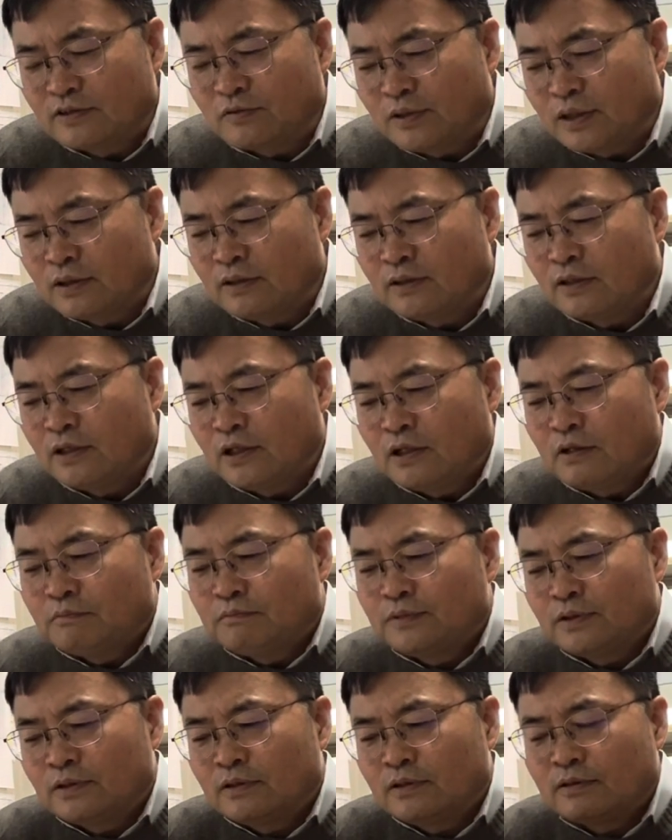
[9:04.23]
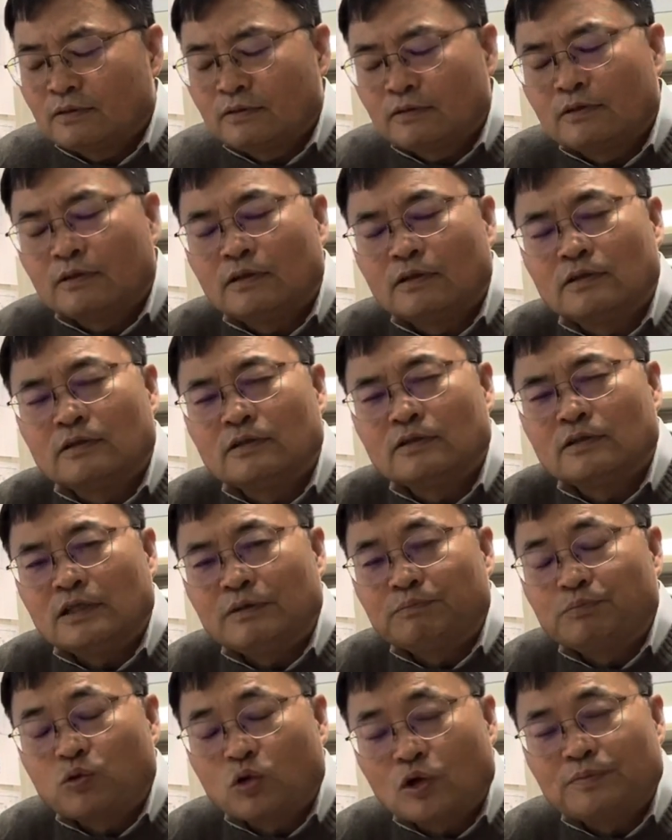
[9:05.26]
one, but uh,
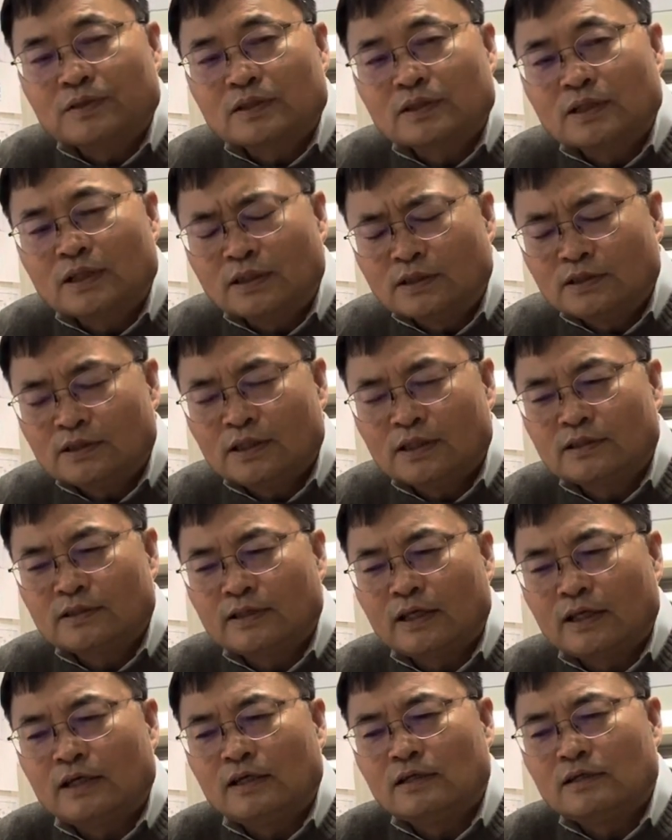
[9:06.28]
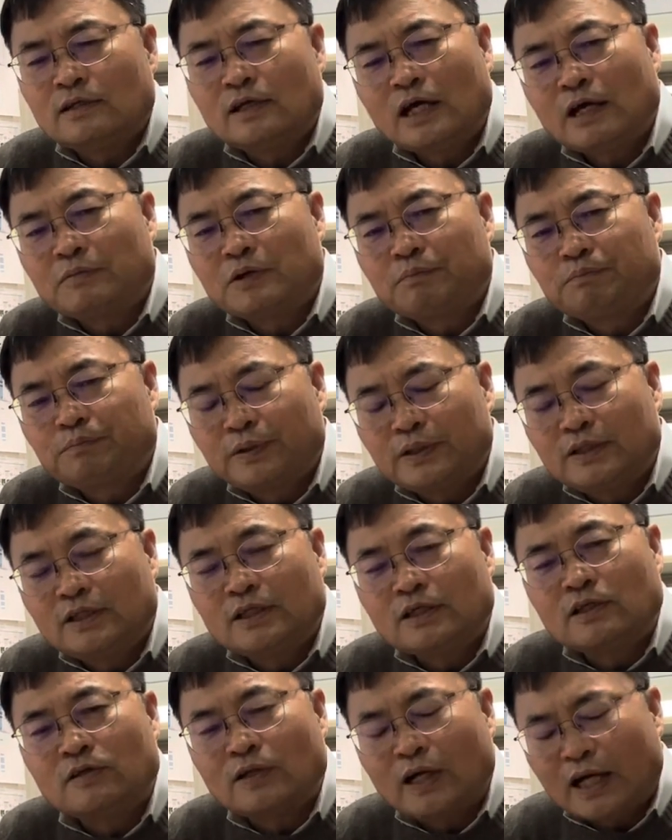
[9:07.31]
employment contract they have a
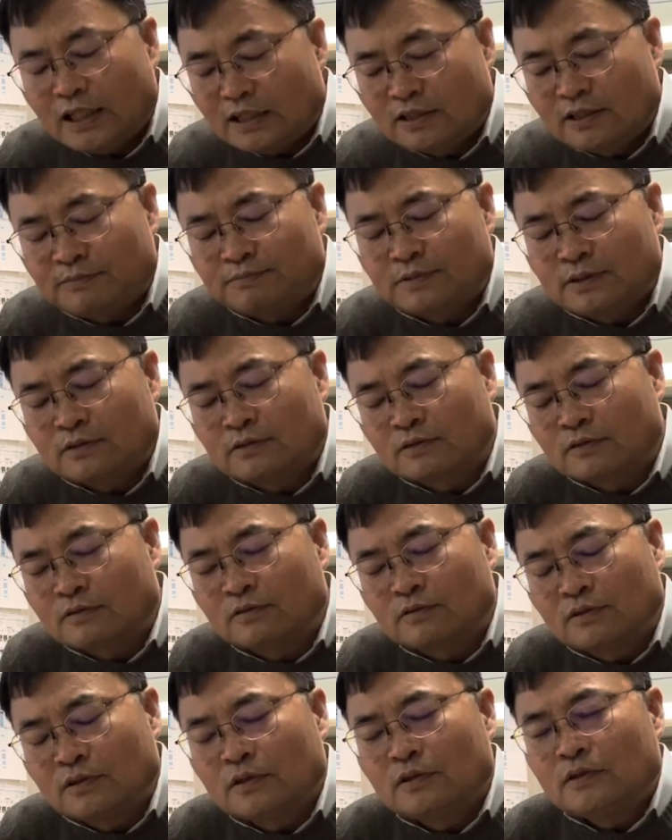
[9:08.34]
particular items so